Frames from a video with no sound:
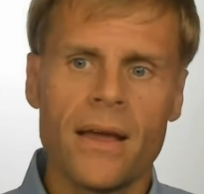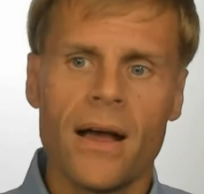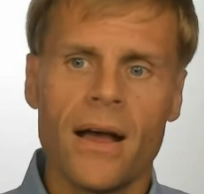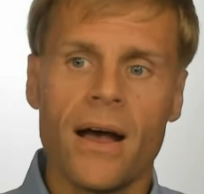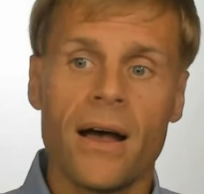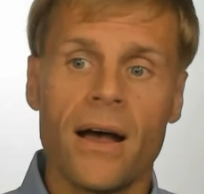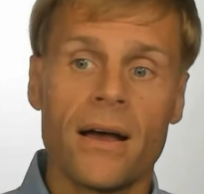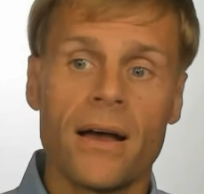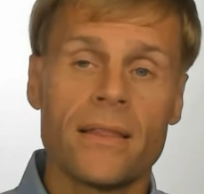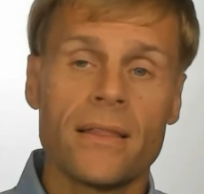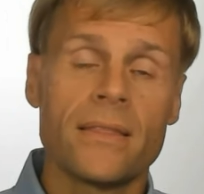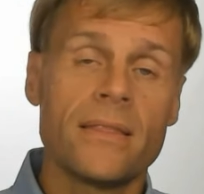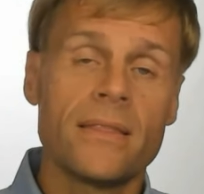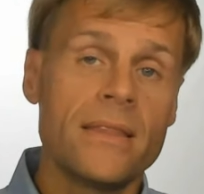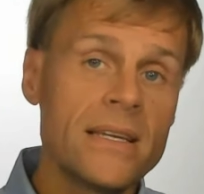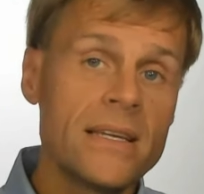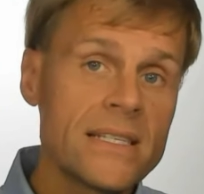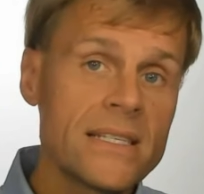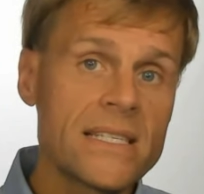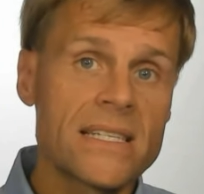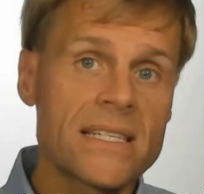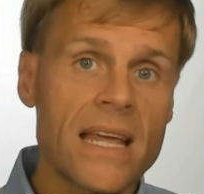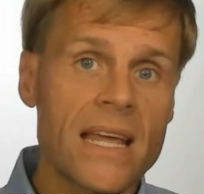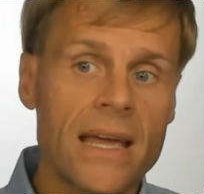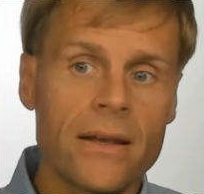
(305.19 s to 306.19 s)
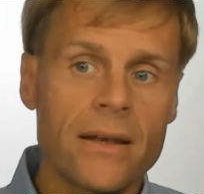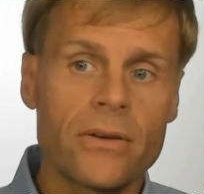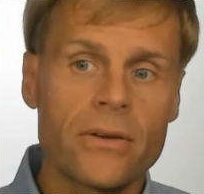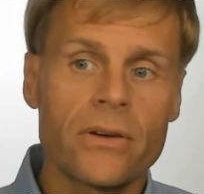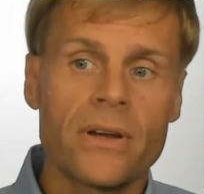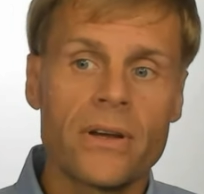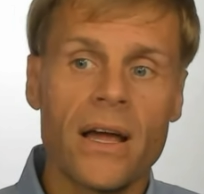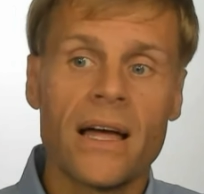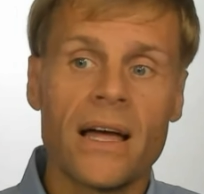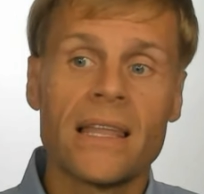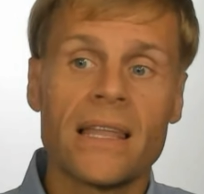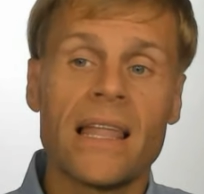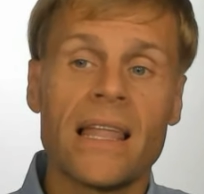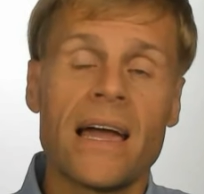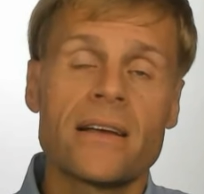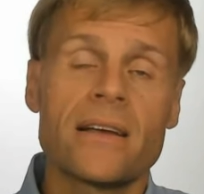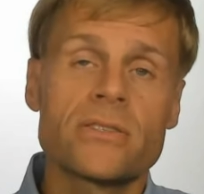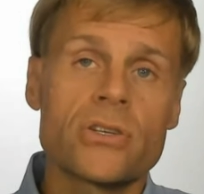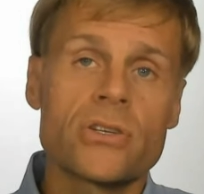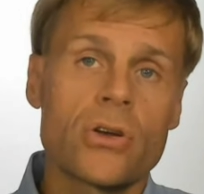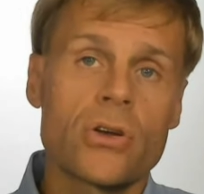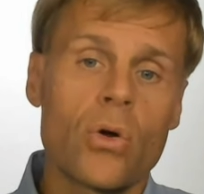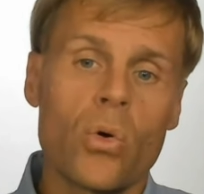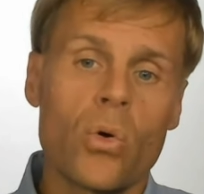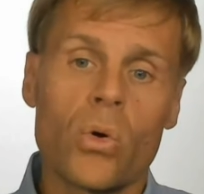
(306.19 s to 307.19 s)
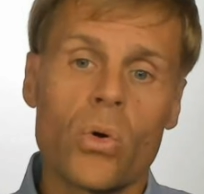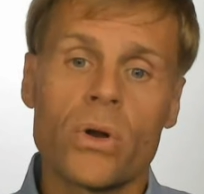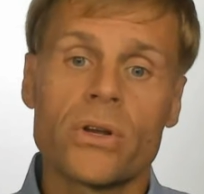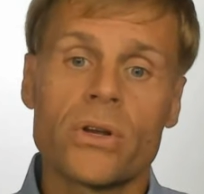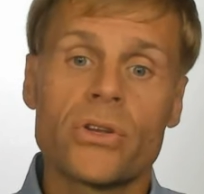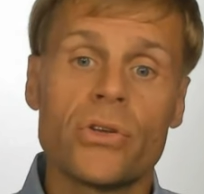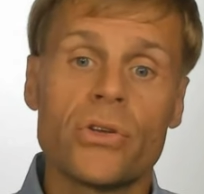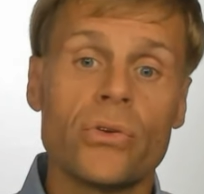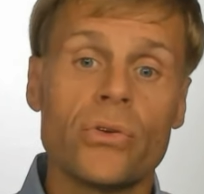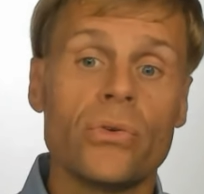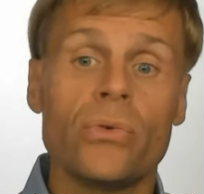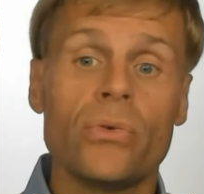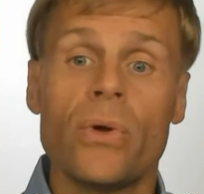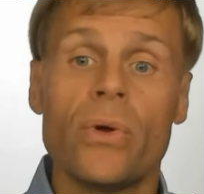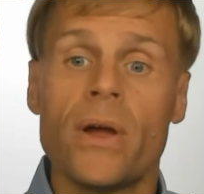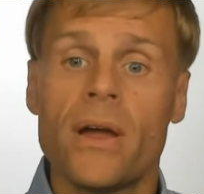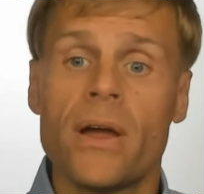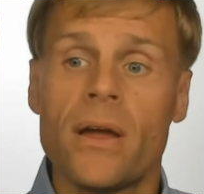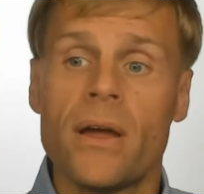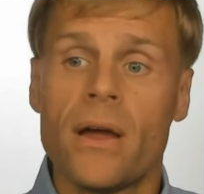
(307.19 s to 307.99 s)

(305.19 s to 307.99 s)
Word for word: Uh, this standard allows the court to